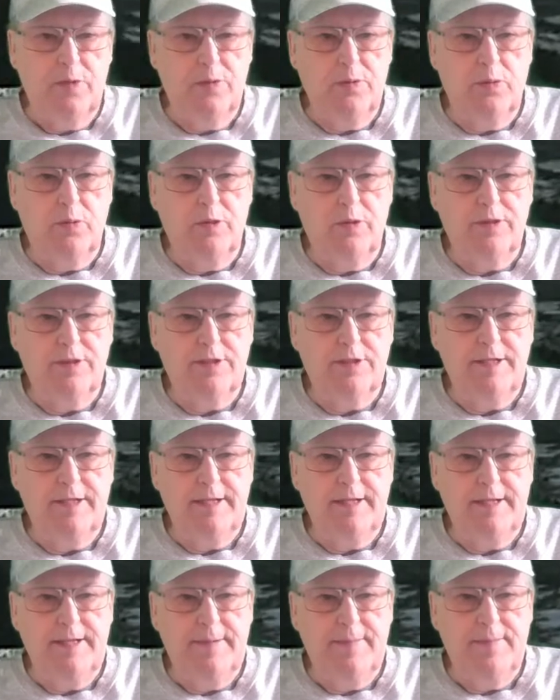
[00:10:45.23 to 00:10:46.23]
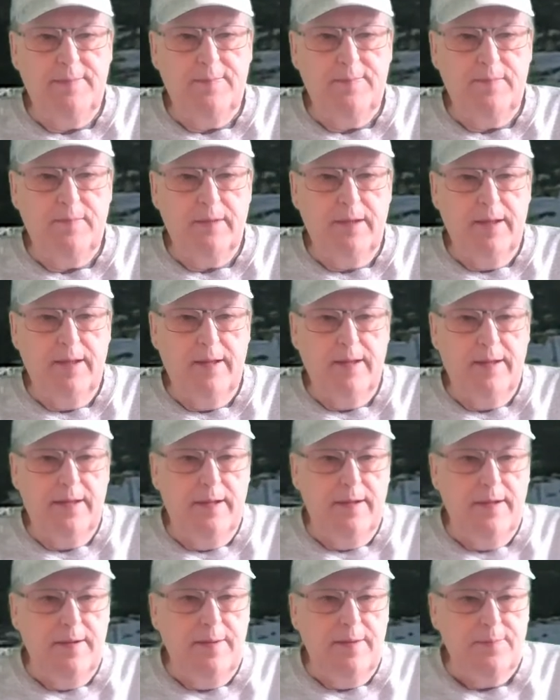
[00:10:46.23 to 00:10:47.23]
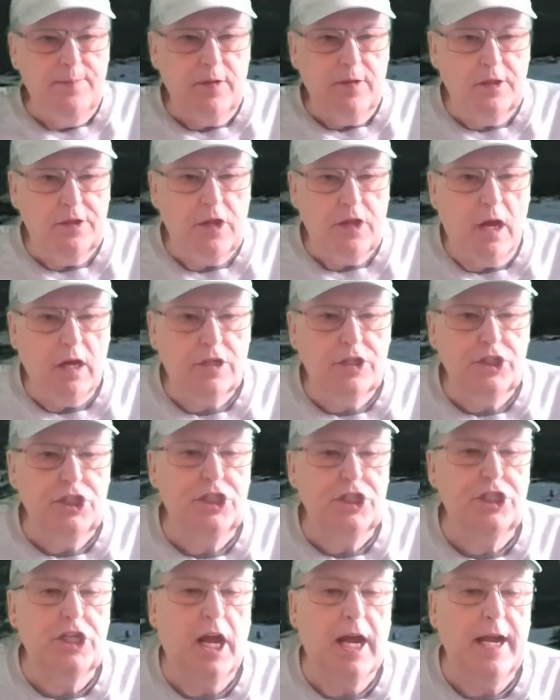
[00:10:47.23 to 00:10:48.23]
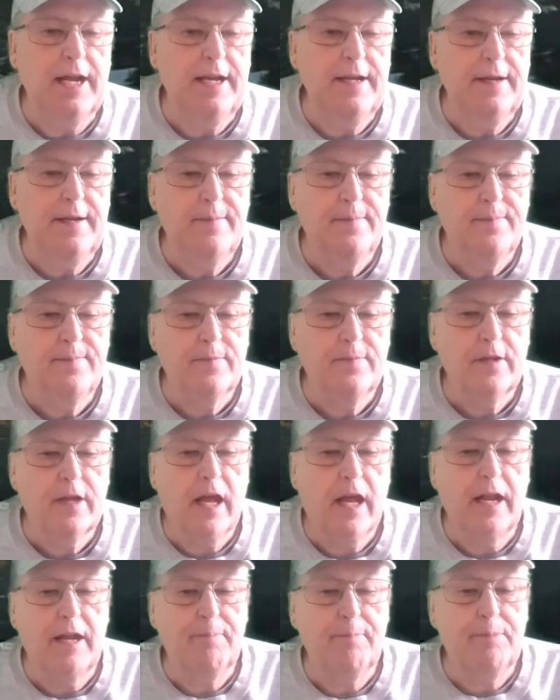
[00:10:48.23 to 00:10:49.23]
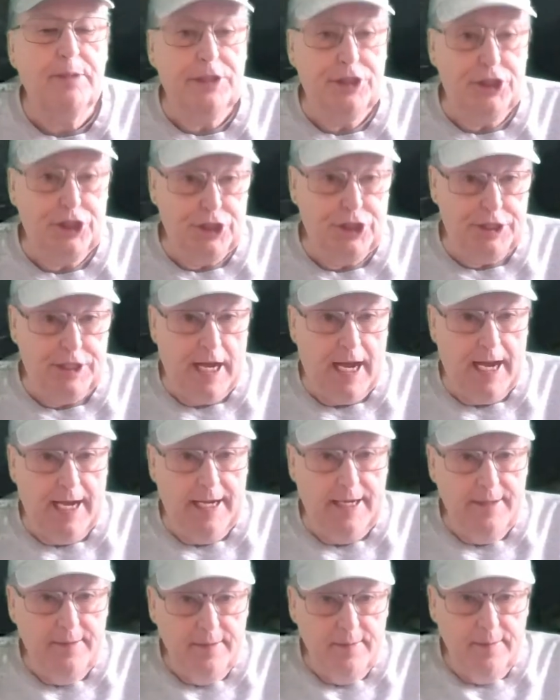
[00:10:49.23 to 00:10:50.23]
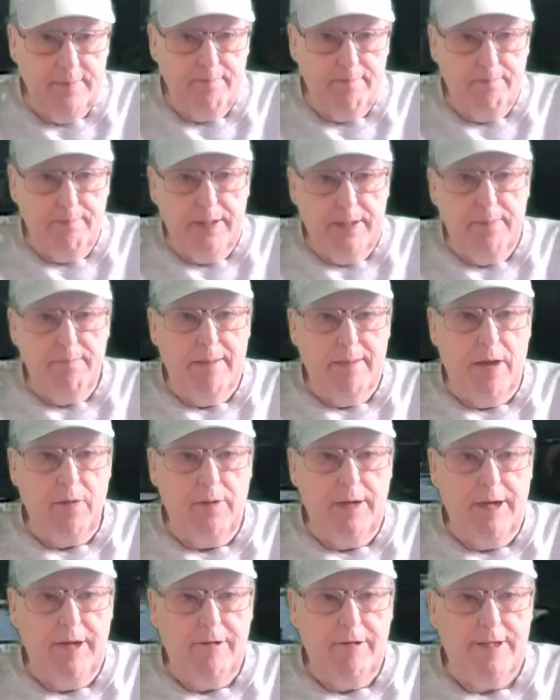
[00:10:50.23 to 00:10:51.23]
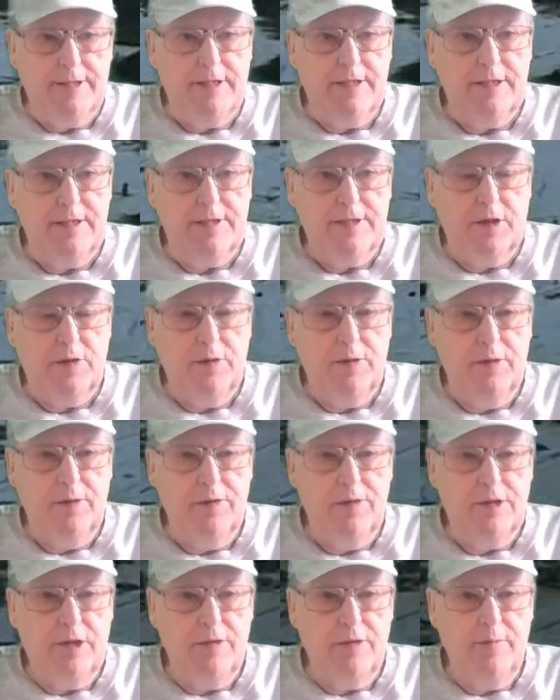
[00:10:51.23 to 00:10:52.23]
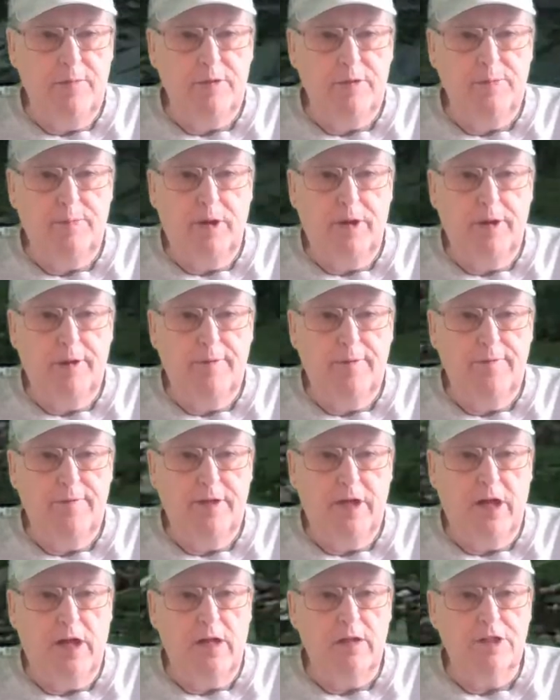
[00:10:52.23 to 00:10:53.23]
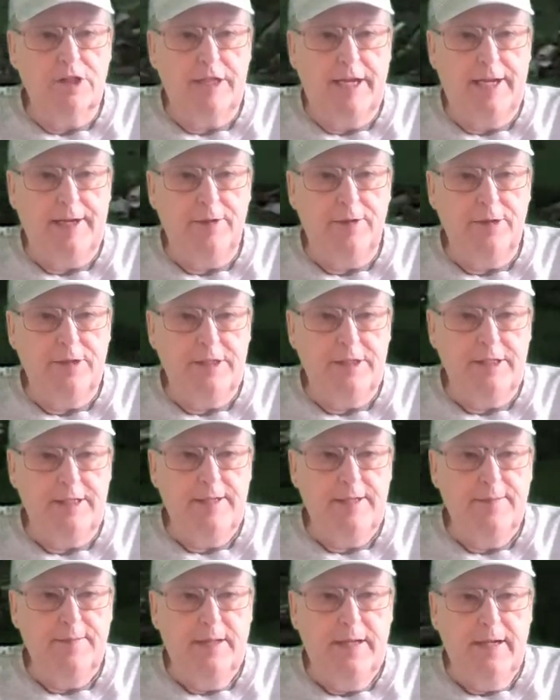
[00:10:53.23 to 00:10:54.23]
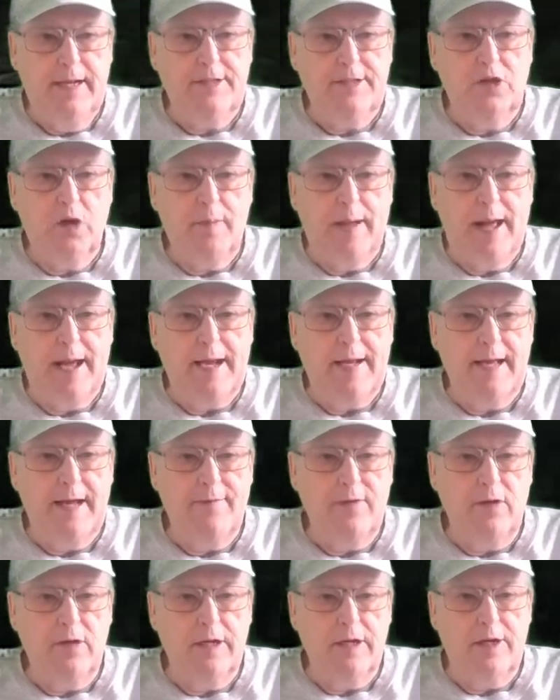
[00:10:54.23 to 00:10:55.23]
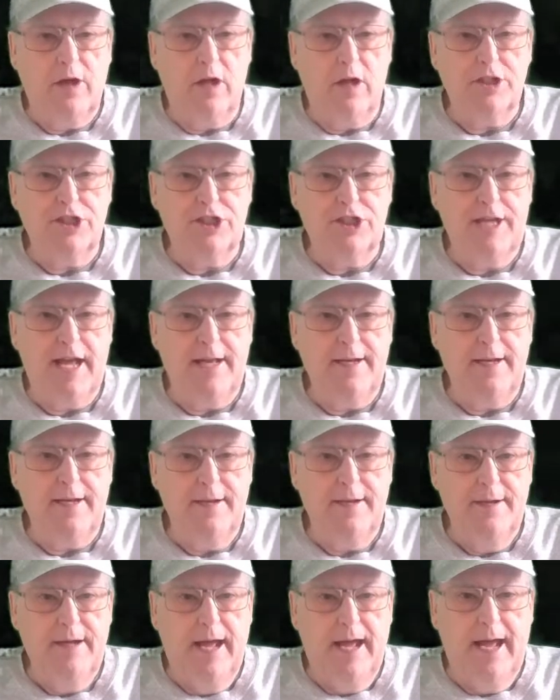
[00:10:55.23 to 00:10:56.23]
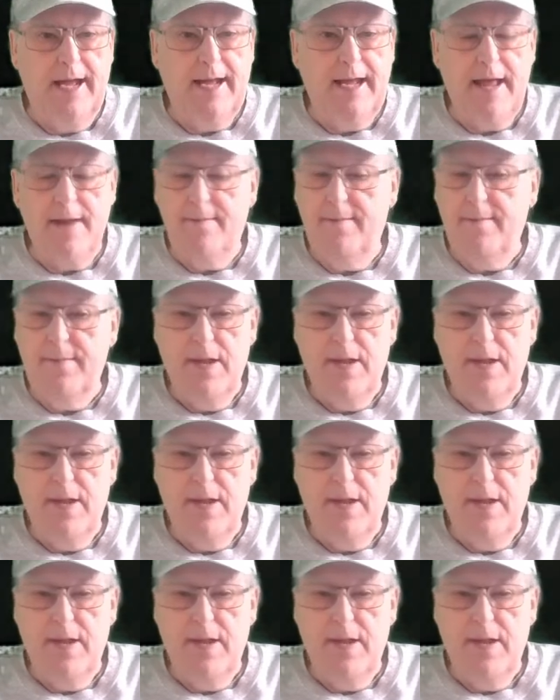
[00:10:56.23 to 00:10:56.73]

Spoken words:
towards the Dachstein, Hippenstein, big mountain areas at the southernmost part of the Hallstatter See. Let's go back and have a look at Hallstatt. Again,